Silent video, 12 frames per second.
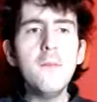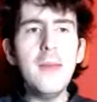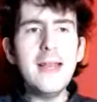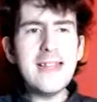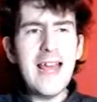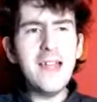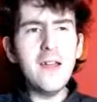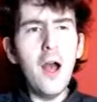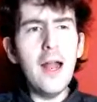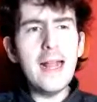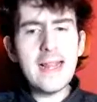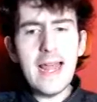But it's getting
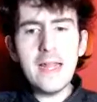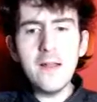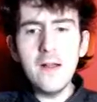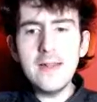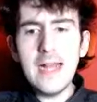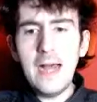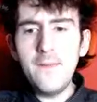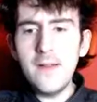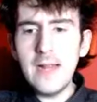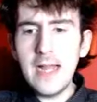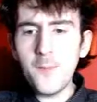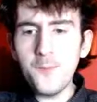good! It's getting good now. I
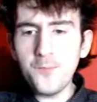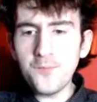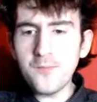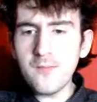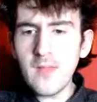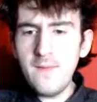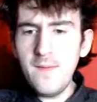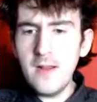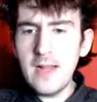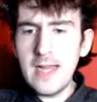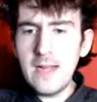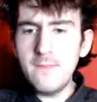feel
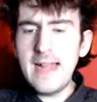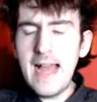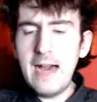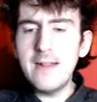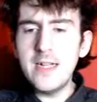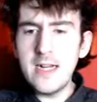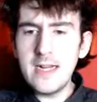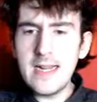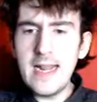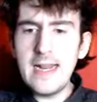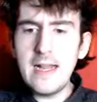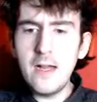like I'm now literally
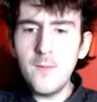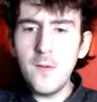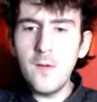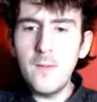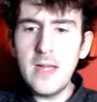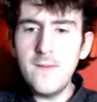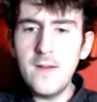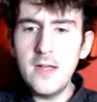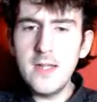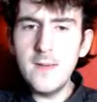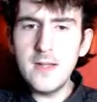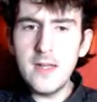getting now on board. I mean, the
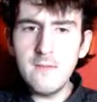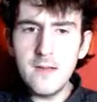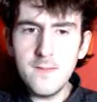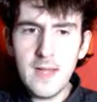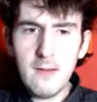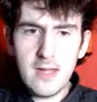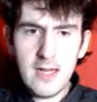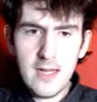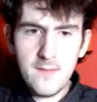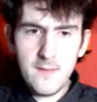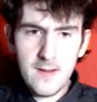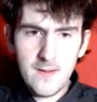first episodes were, it was
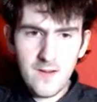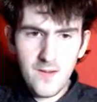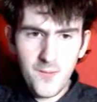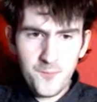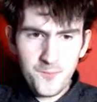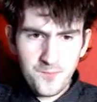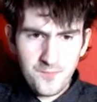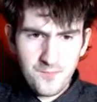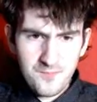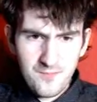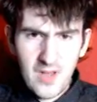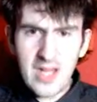kind of sort of,
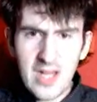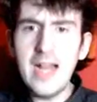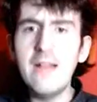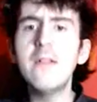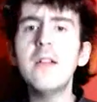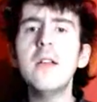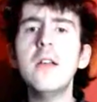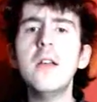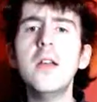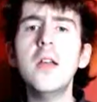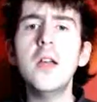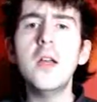you know,
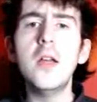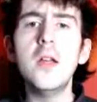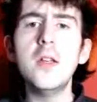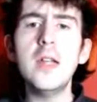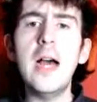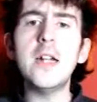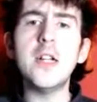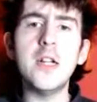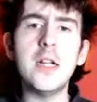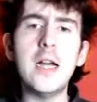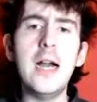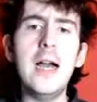touch and go.